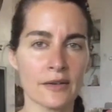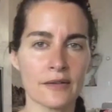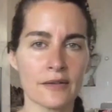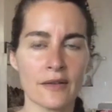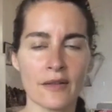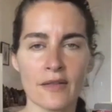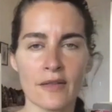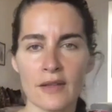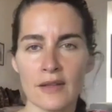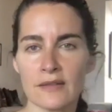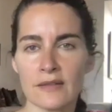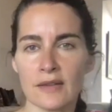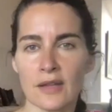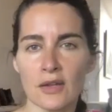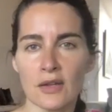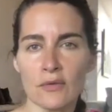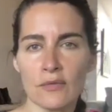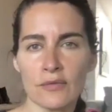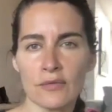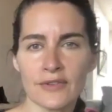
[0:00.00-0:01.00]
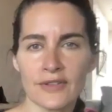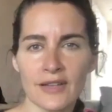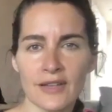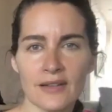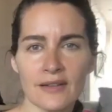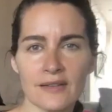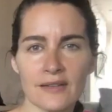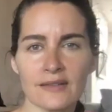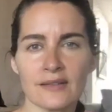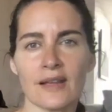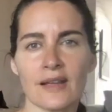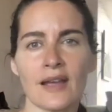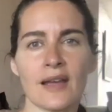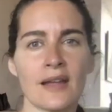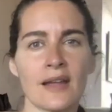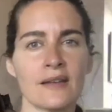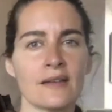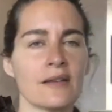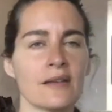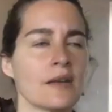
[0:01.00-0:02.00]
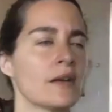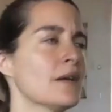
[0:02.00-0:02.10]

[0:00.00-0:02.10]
the things that you resist, and